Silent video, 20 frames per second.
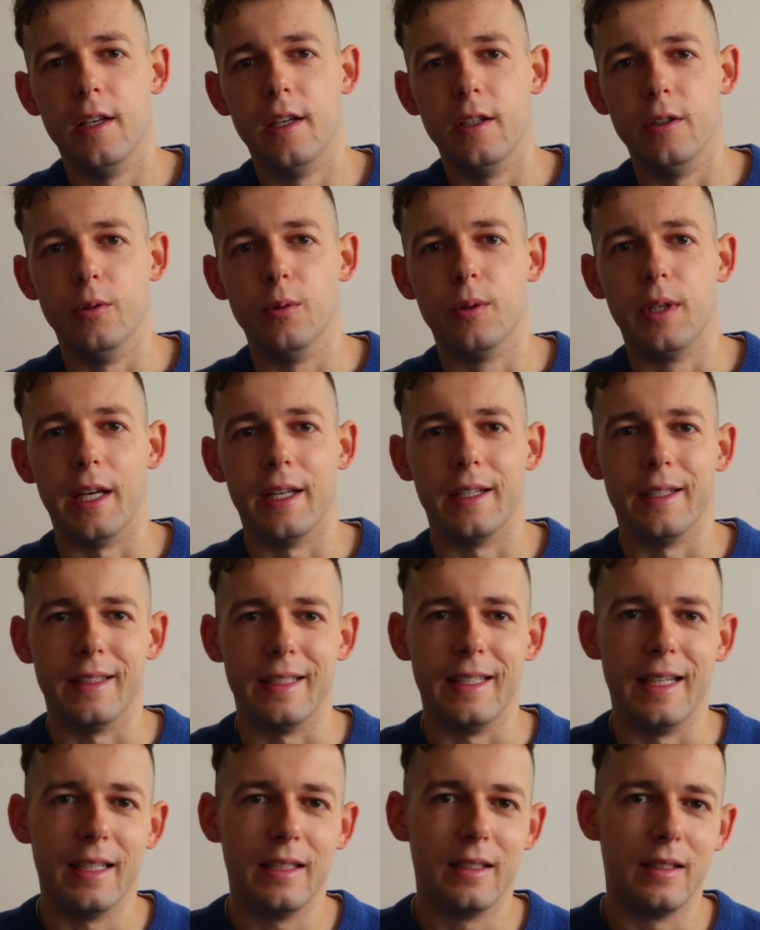You
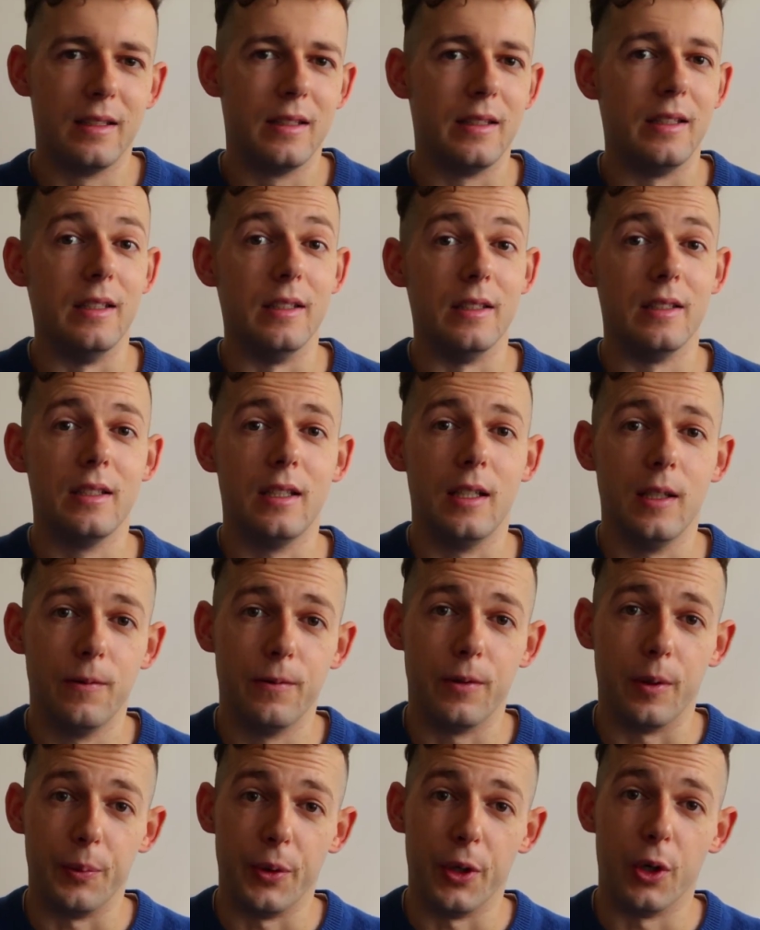can get this kit
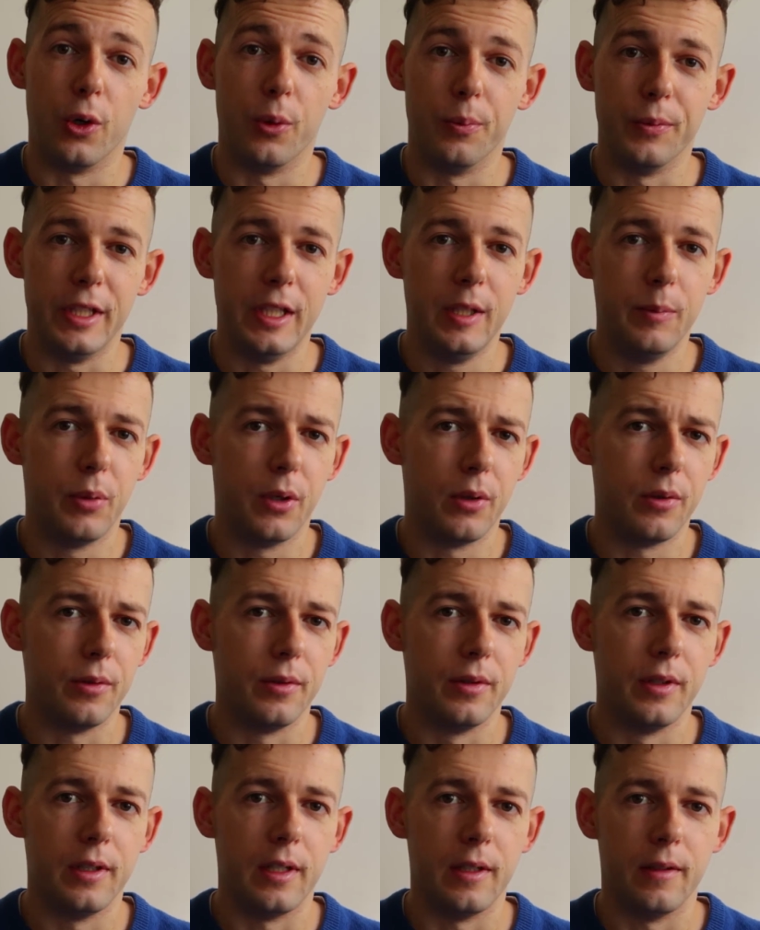from your Home
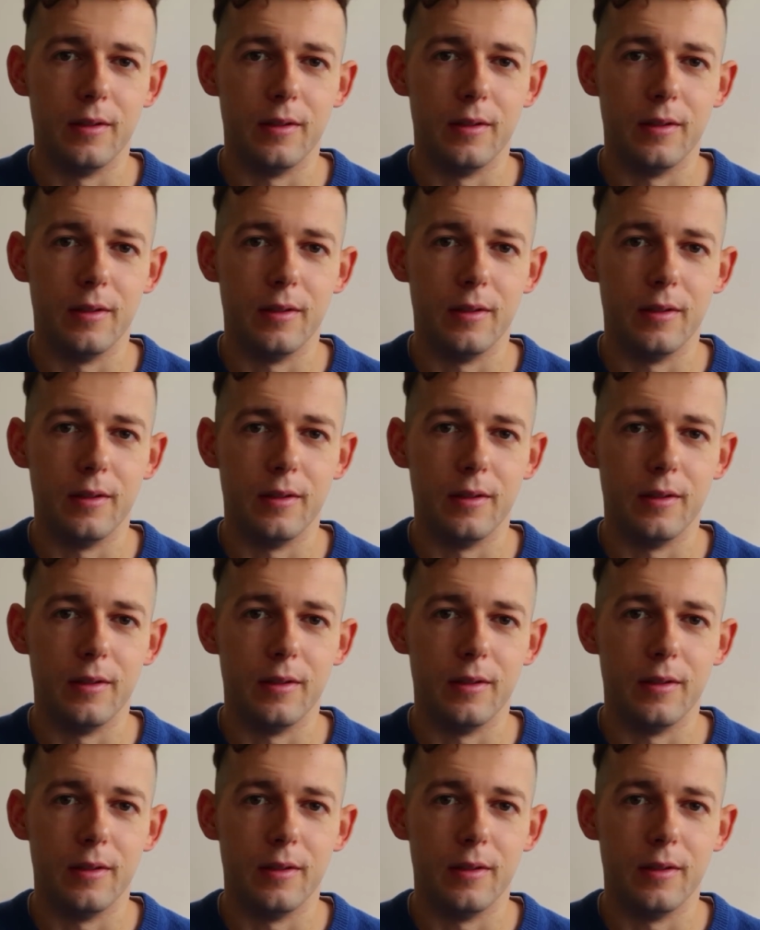Depot.